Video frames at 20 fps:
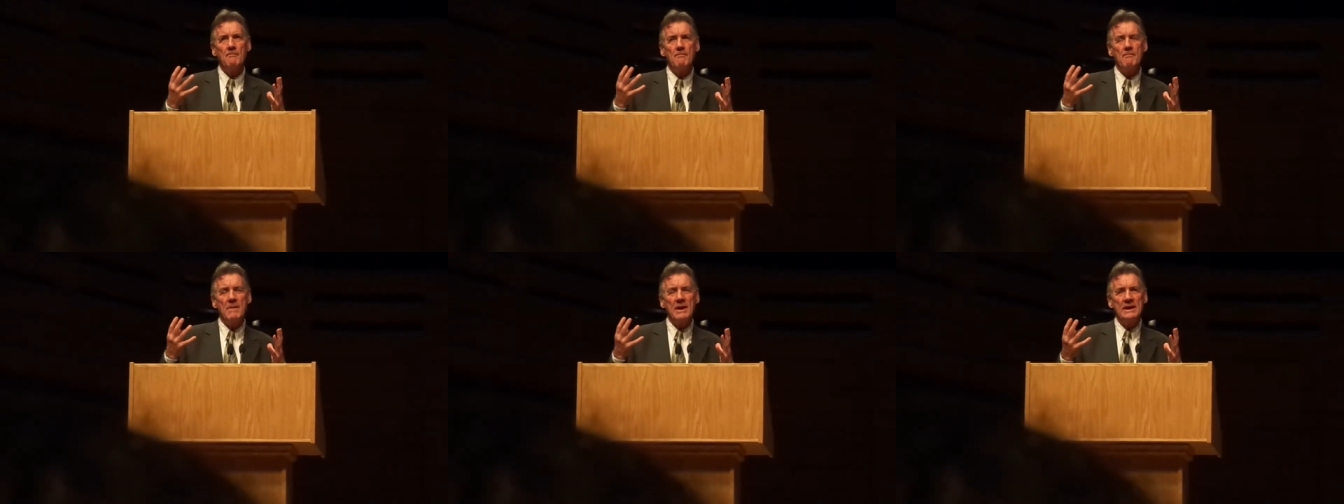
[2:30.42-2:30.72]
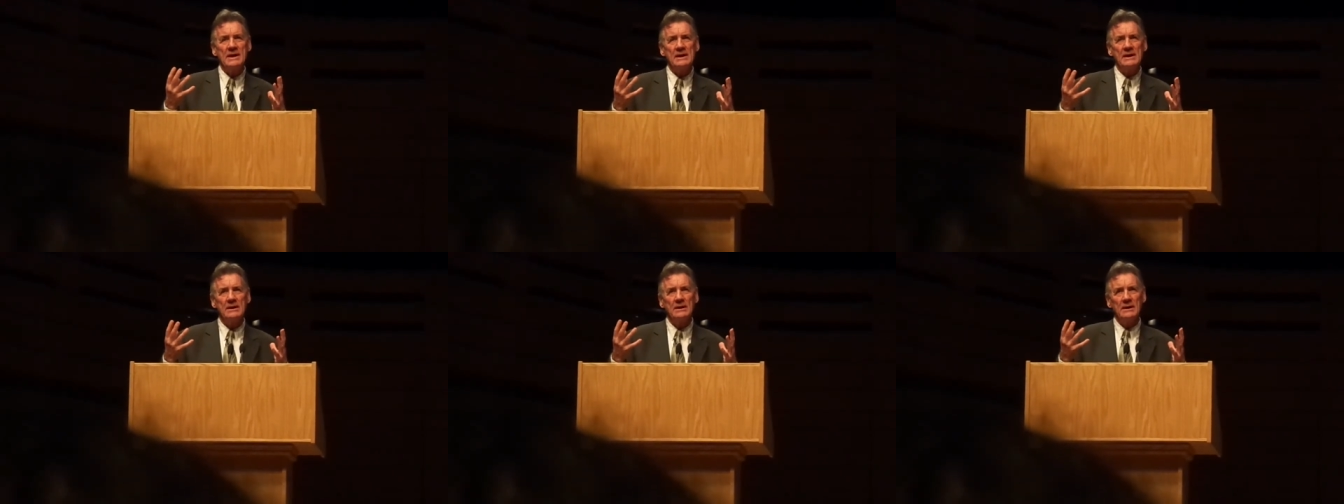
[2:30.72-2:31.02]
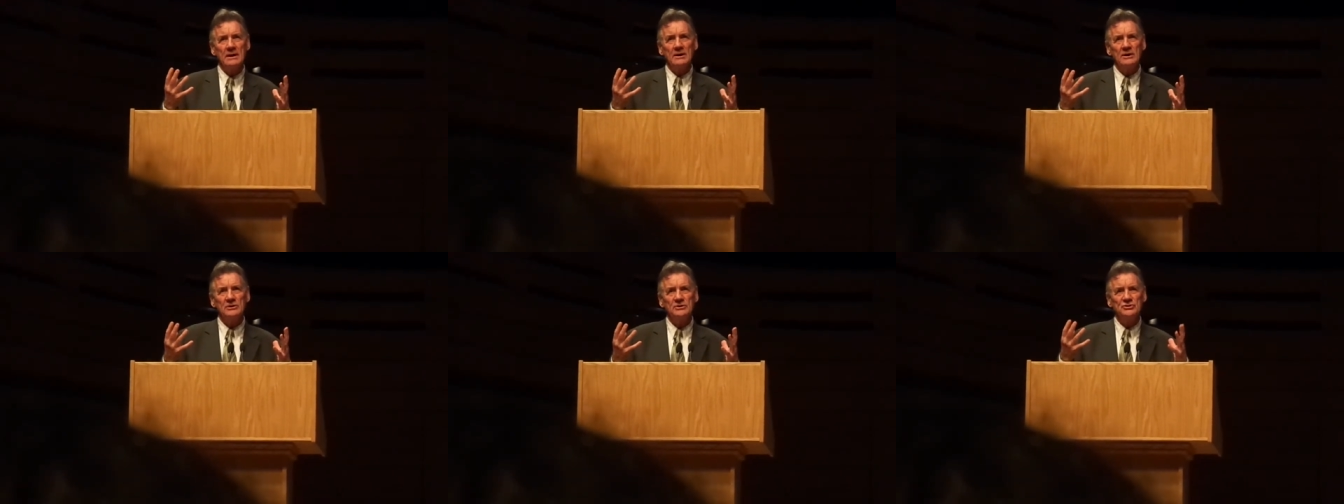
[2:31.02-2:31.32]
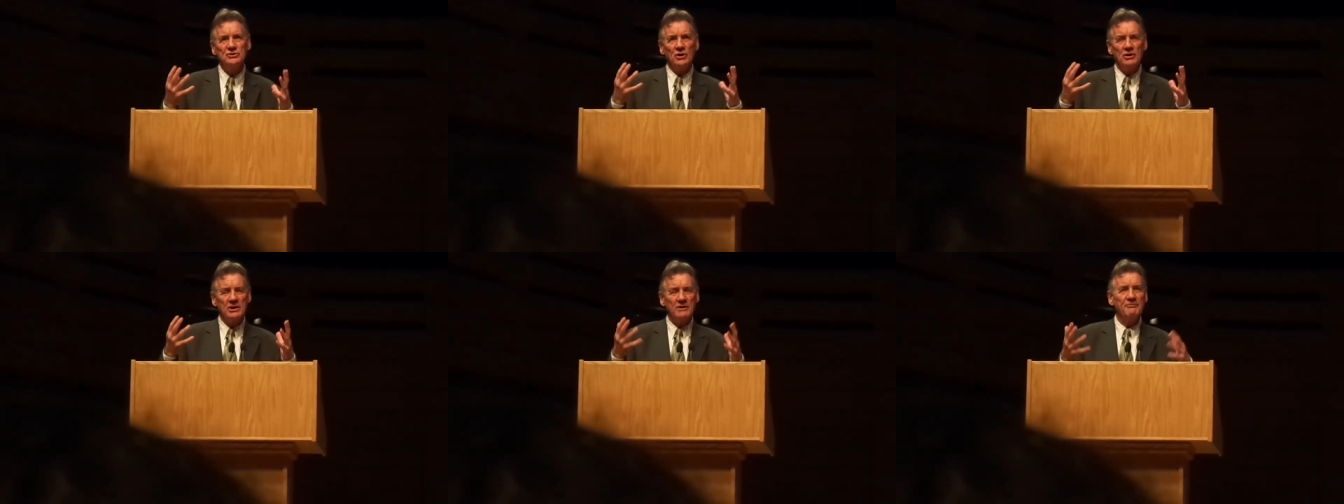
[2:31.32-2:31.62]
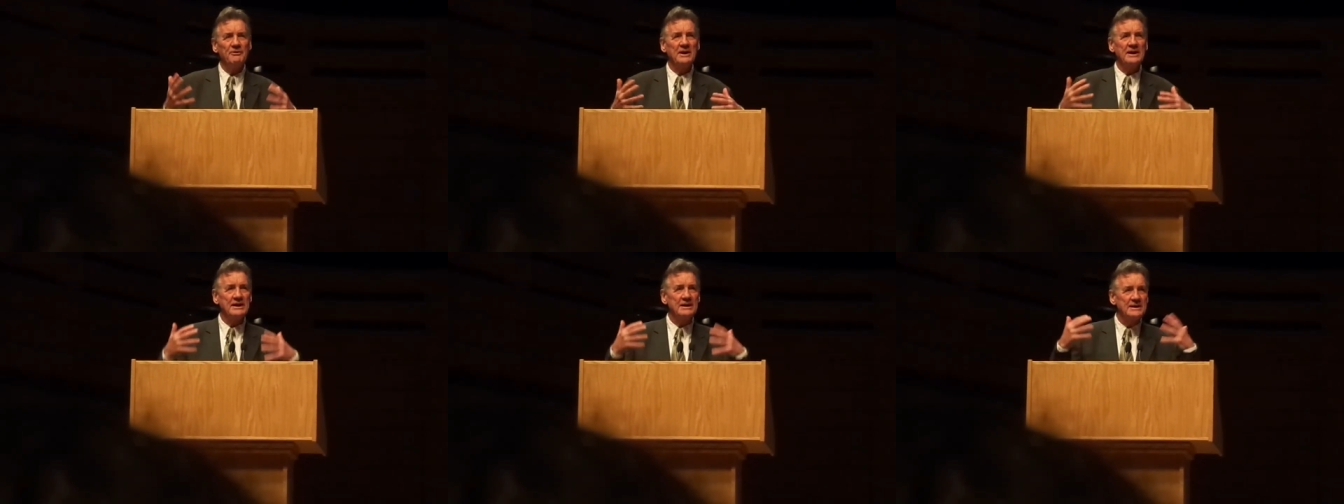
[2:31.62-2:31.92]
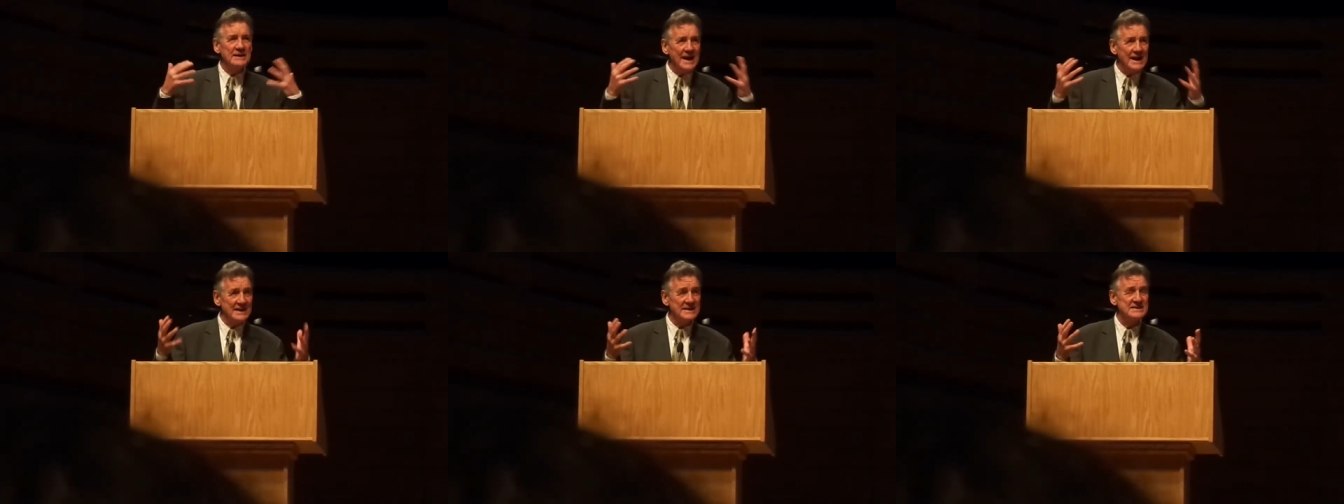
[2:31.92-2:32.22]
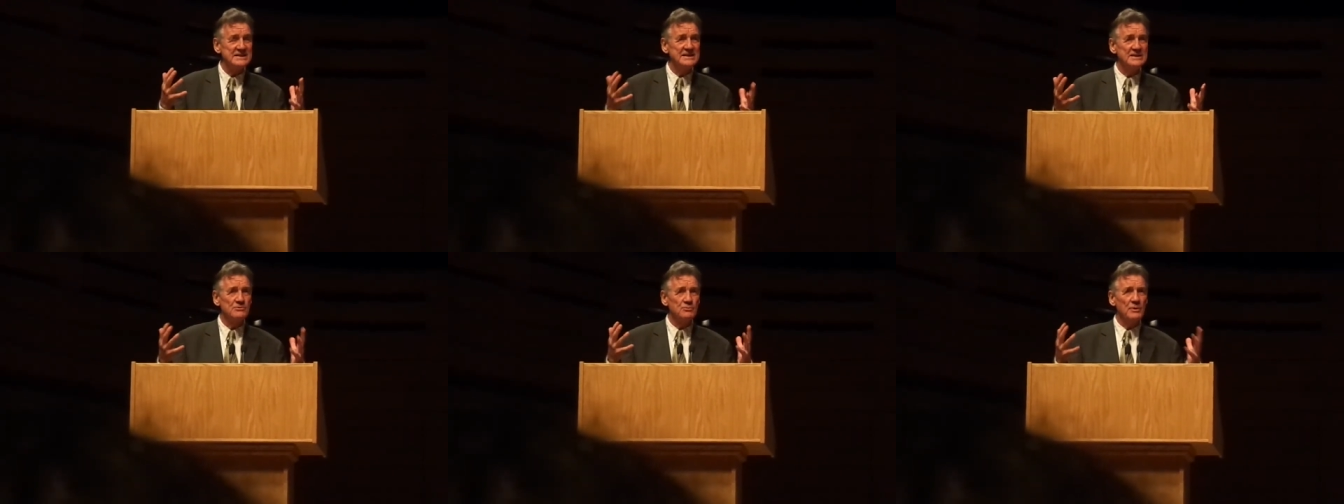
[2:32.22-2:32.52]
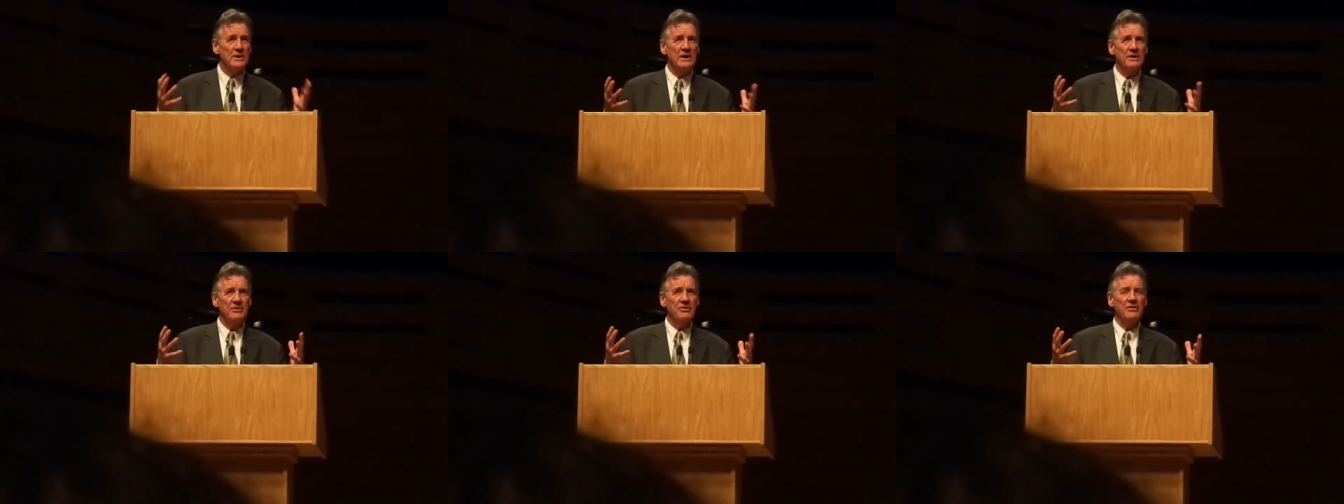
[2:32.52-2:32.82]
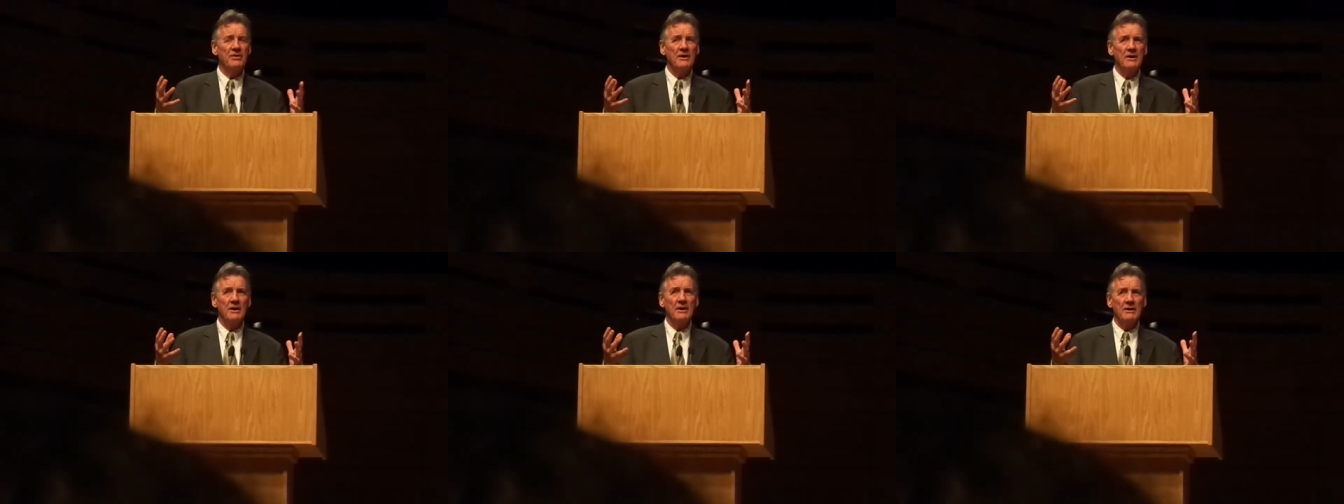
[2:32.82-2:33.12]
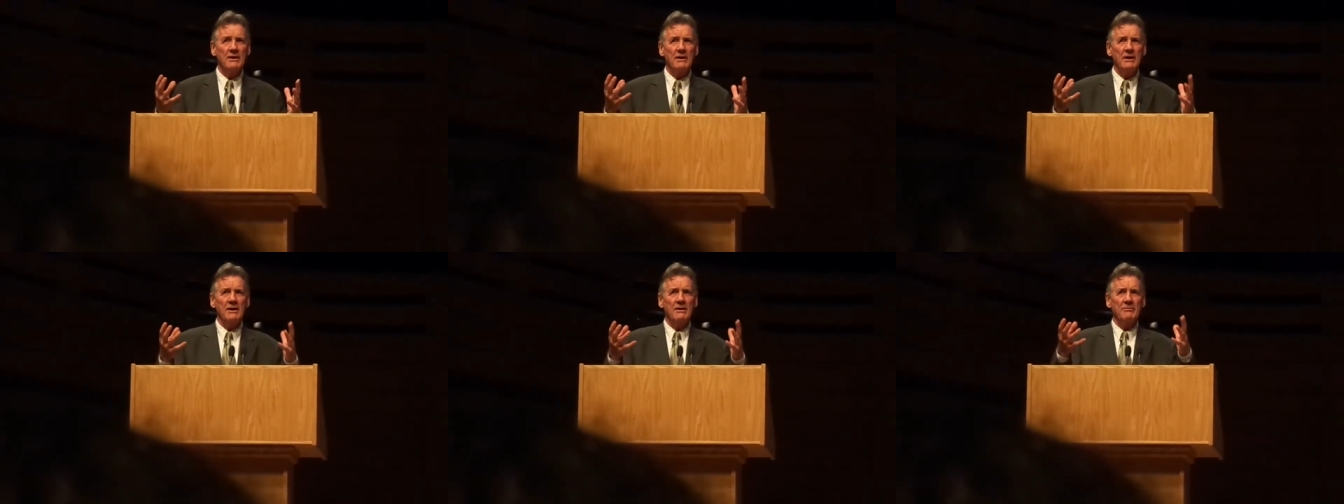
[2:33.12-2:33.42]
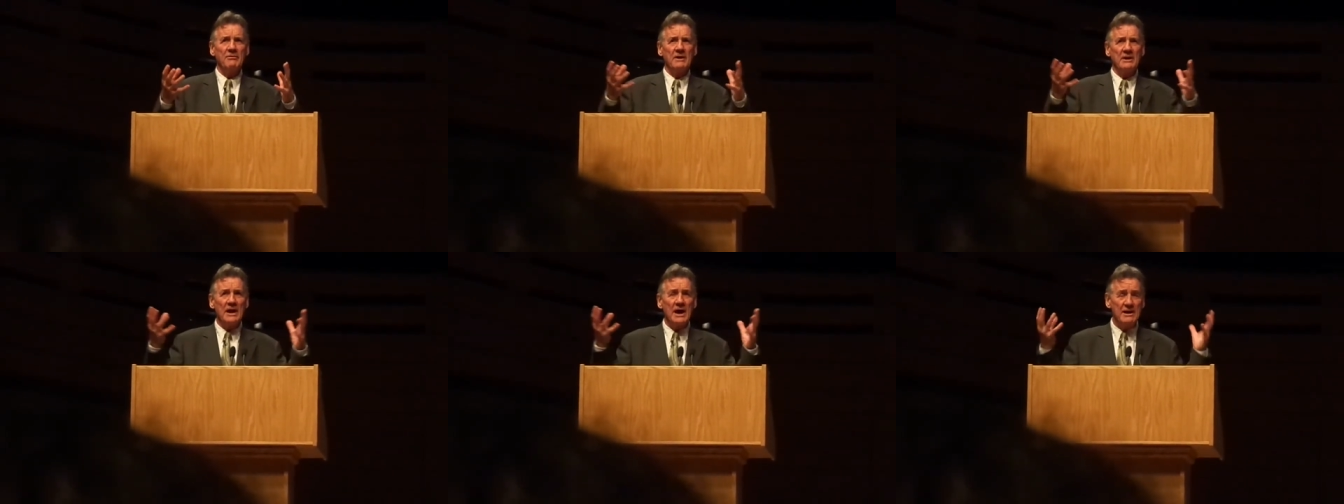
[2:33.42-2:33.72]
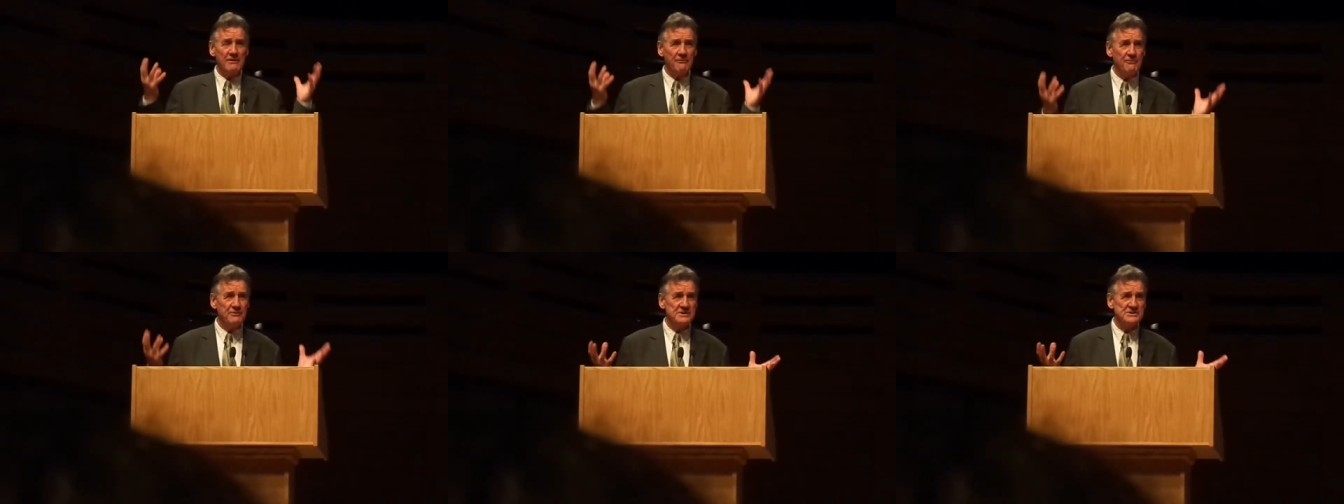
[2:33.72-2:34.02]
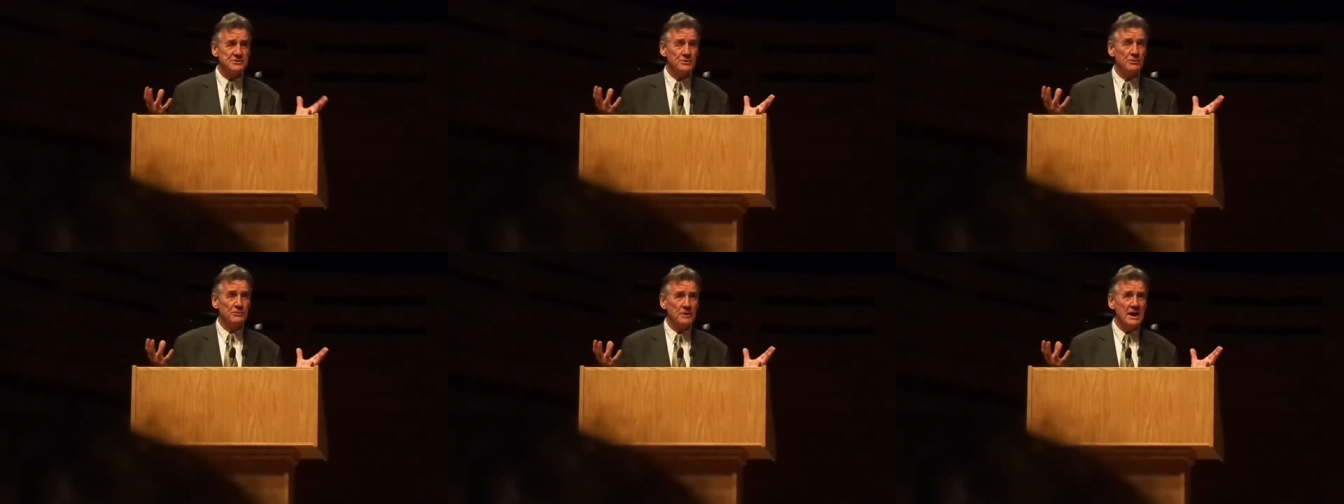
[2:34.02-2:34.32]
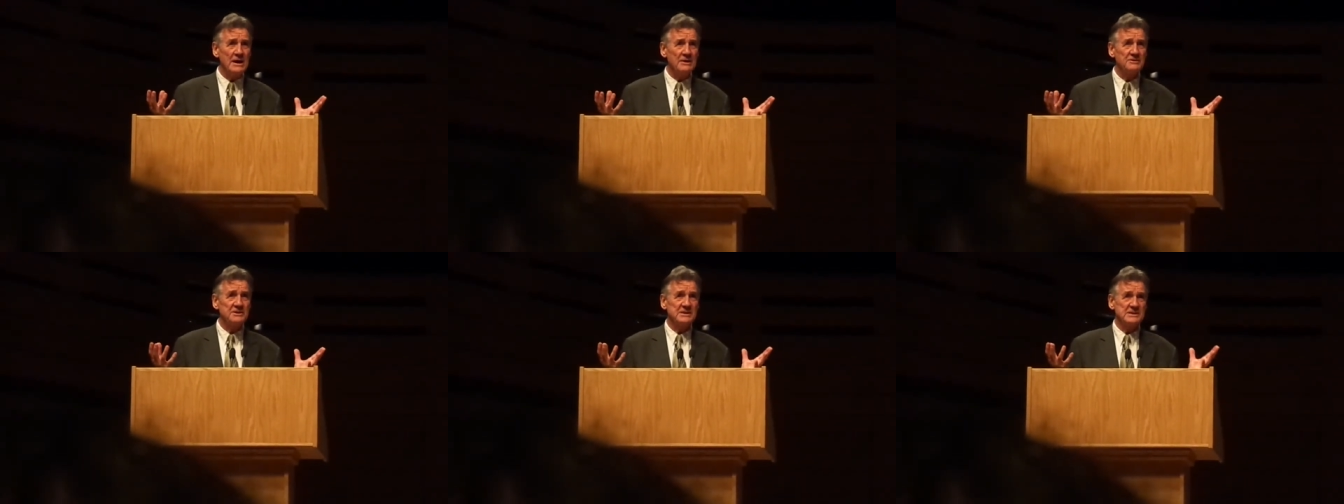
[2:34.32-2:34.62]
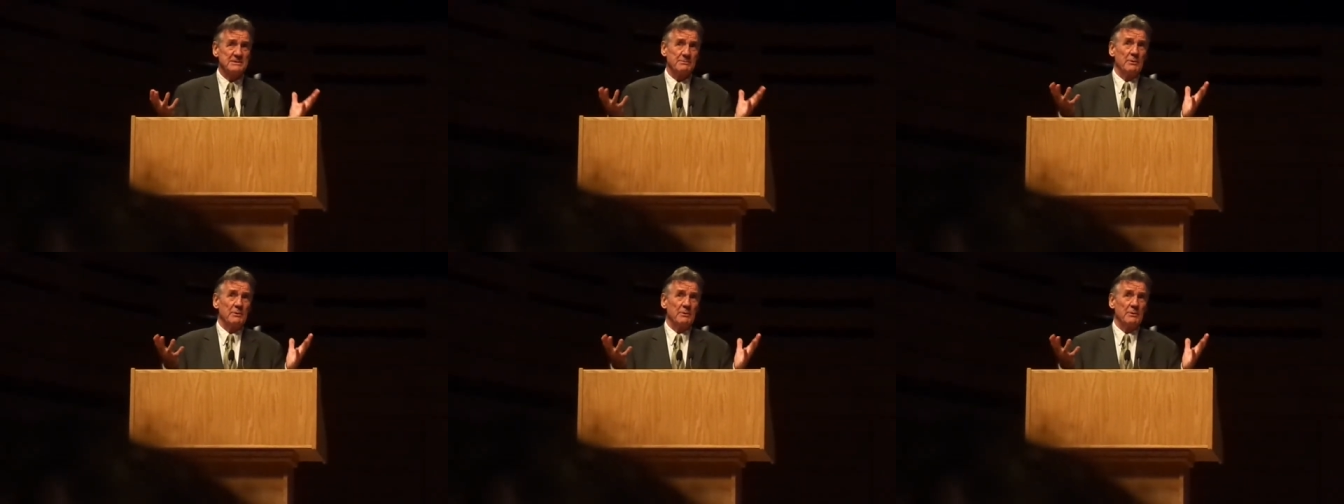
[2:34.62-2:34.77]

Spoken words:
make geography connected with the life we saw around us.